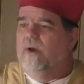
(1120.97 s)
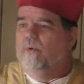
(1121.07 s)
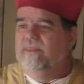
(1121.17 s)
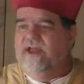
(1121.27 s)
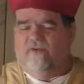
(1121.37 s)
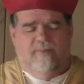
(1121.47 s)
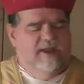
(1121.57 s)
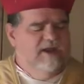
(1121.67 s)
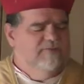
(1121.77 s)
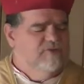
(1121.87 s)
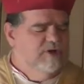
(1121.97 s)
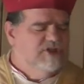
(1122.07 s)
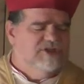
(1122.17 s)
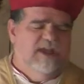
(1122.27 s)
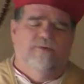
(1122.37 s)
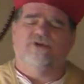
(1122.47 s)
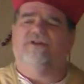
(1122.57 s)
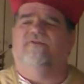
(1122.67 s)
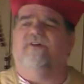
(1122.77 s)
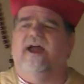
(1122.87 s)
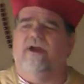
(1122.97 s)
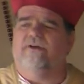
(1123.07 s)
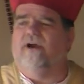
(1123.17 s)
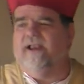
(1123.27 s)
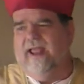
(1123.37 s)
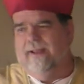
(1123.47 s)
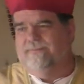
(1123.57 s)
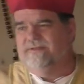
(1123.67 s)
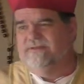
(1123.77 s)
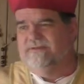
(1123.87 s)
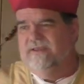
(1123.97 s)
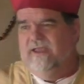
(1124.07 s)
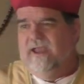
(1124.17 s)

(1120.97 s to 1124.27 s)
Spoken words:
will never be enough to extinguish the fire in our lamps,